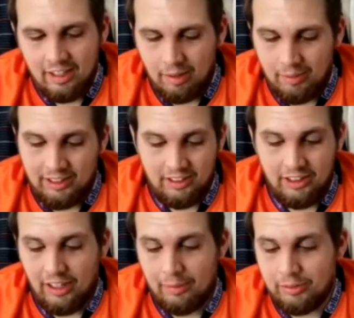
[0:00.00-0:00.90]
I mean, you've
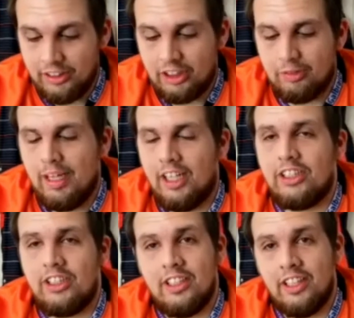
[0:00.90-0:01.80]
absolutely
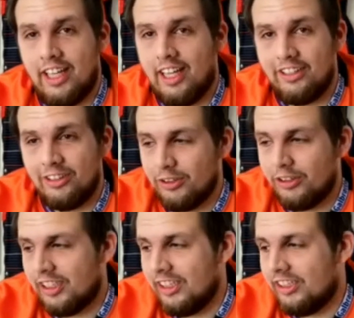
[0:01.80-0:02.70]
smashed the getting to know you
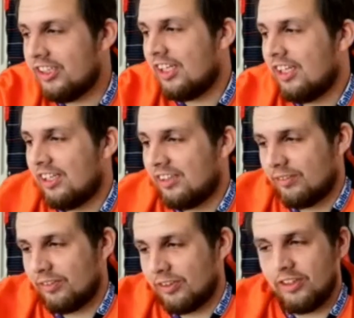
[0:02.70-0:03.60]
stage. I'm
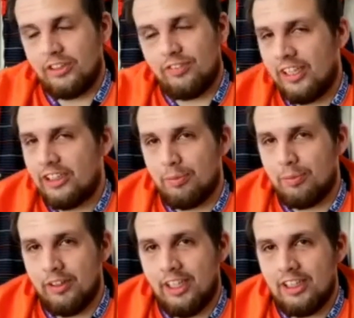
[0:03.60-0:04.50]
going to just finish up
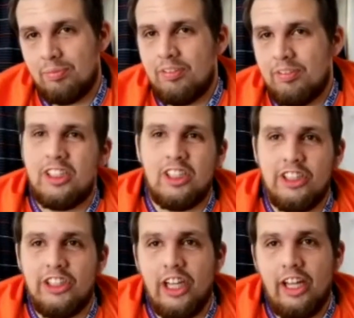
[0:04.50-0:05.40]
on this, just because he
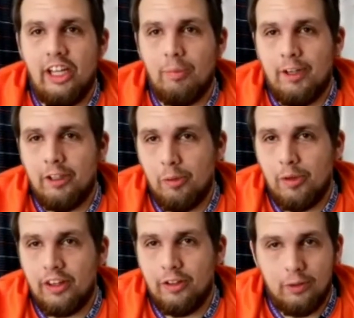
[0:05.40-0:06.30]
set you up earlier
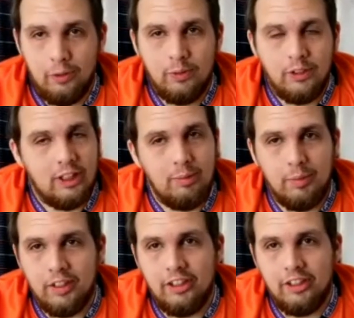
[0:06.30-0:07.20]
with the whole
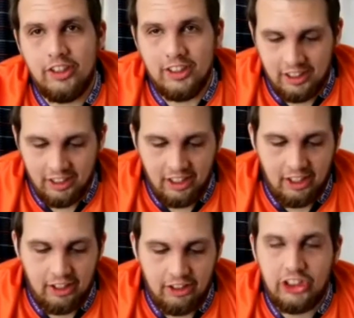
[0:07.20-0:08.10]
CB100 and the
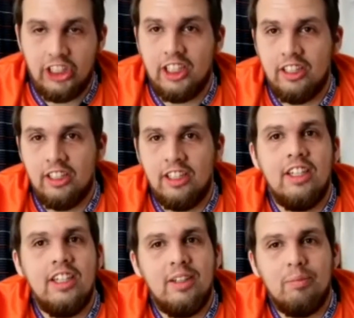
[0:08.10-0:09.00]
Darge and
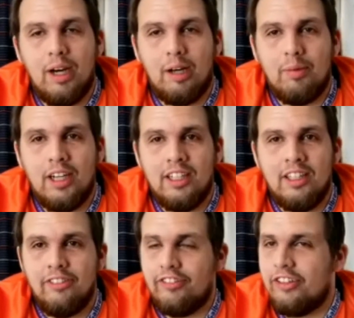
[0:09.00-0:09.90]
Batman.
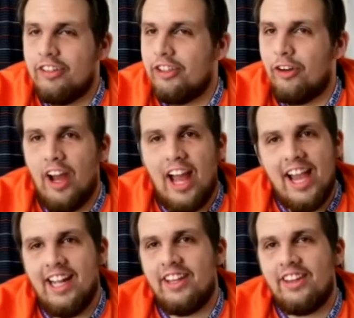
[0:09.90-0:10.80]
If you got
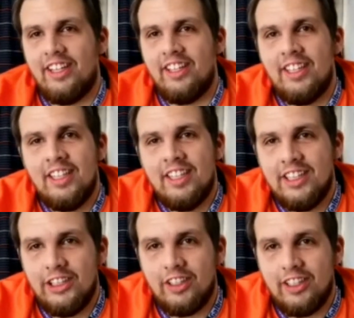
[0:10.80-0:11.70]
anything that
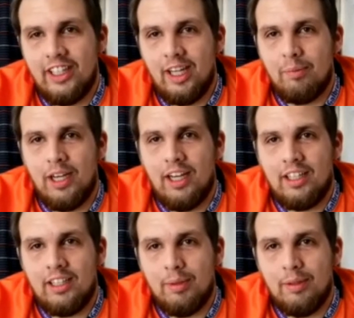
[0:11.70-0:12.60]
you'd like to get back
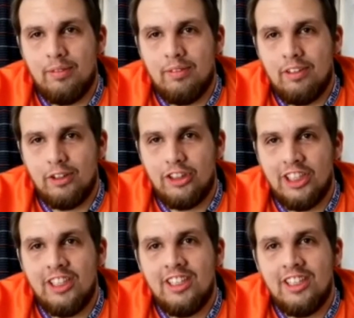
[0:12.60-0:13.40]
about Hodgie?